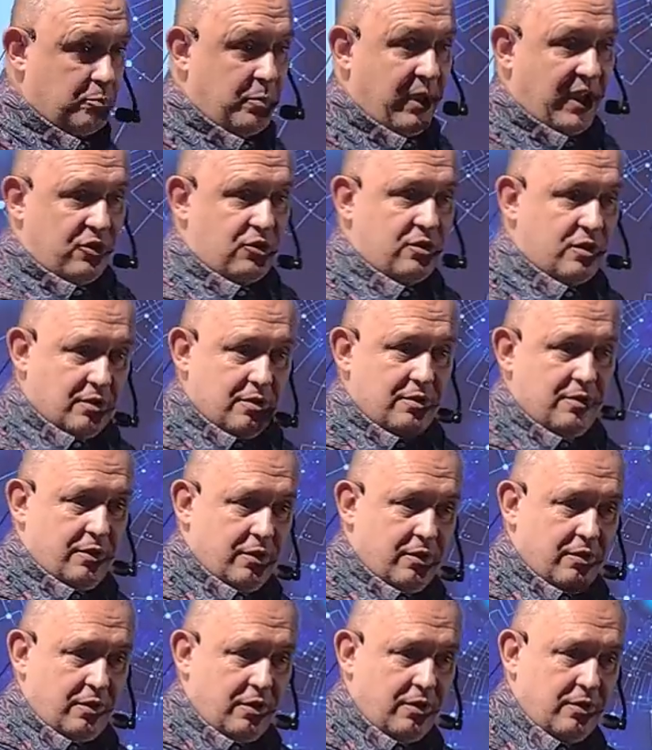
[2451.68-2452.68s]
picture
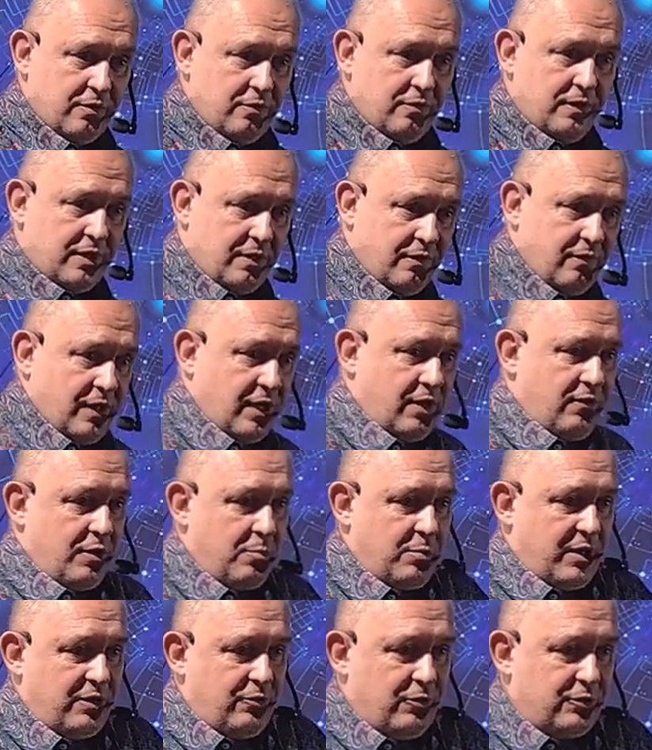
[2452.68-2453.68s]
when
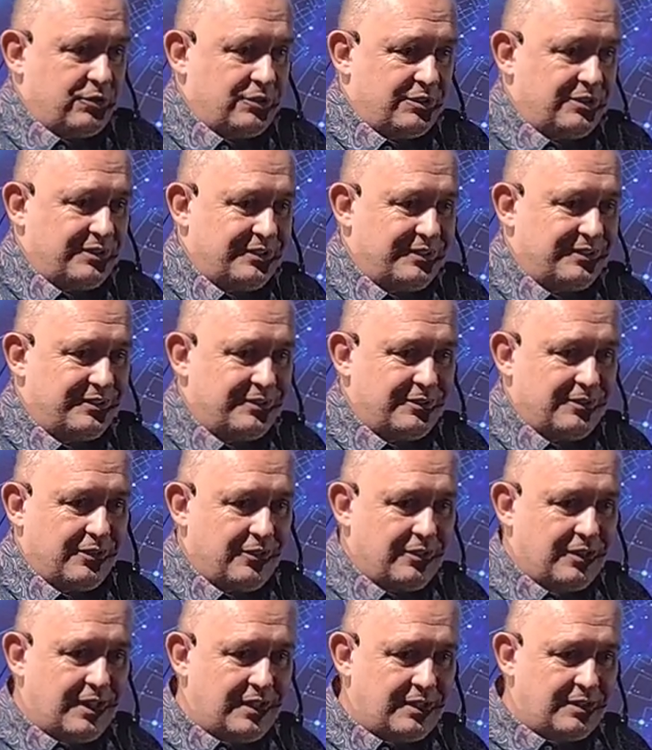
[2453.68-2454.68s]
everybody was
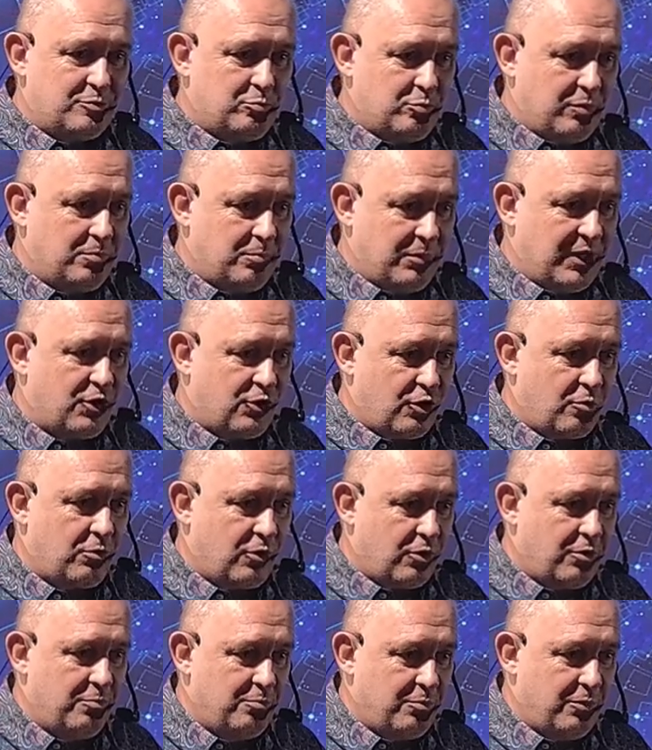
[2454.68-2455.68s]
on that
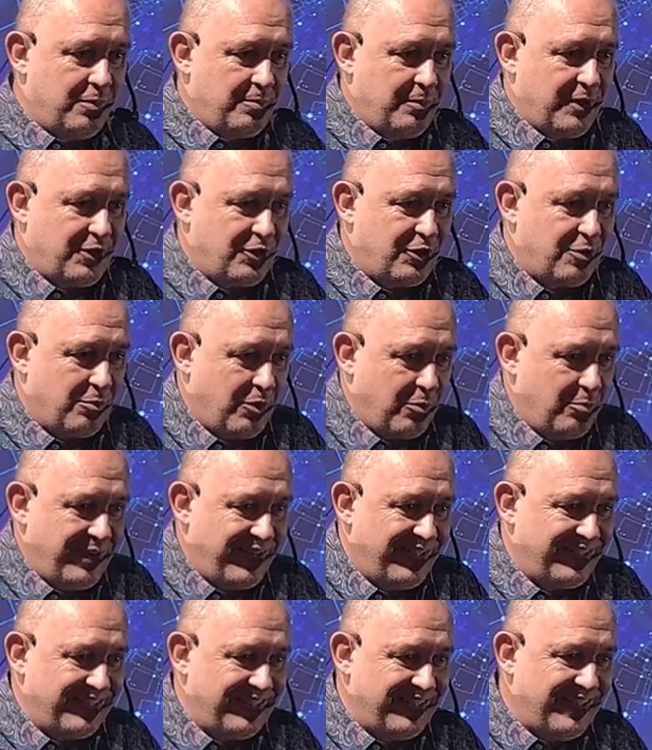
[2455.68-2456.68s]

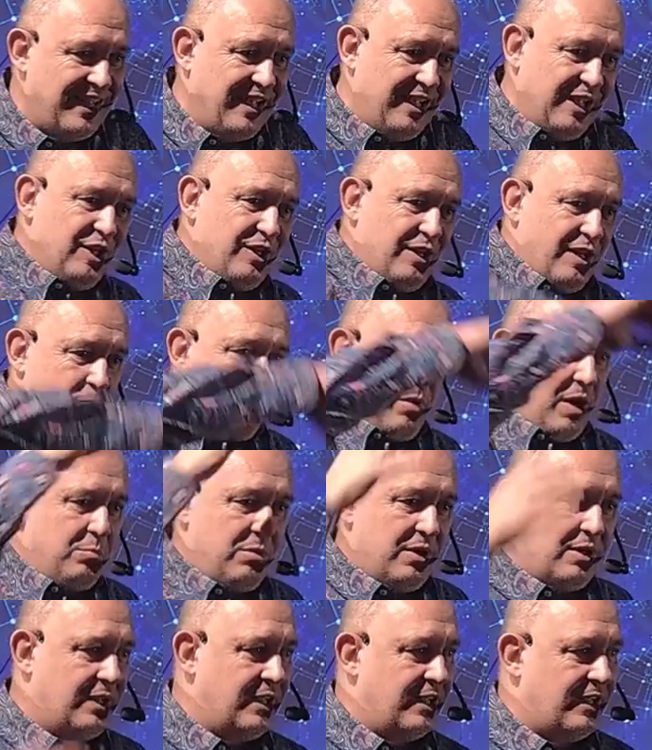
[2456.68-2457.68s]
micromobility in that
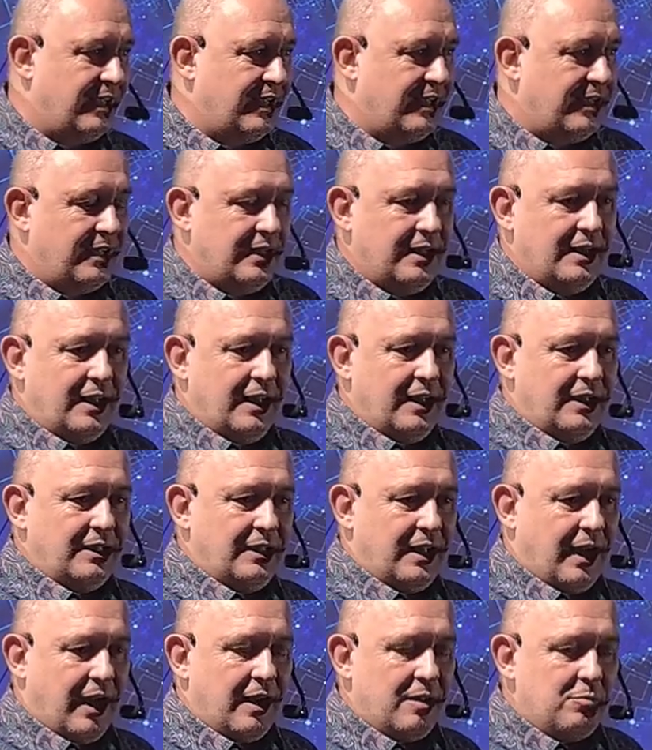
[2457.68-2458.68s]
bubble.
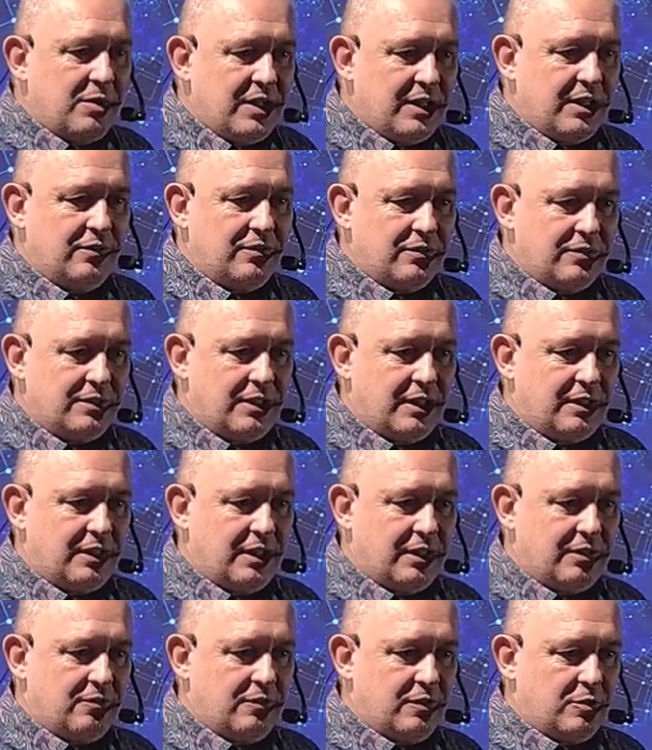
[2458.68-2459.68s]
I believe that
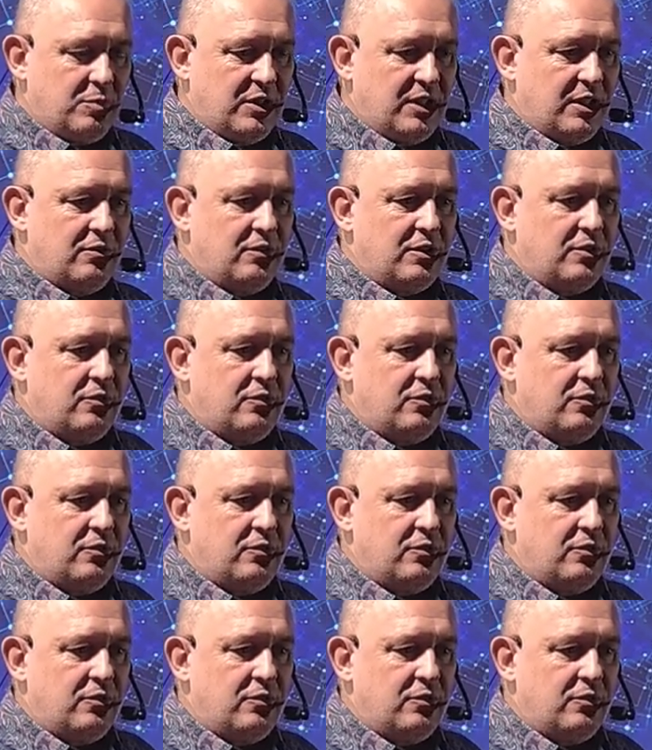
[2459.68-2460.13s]
it will be even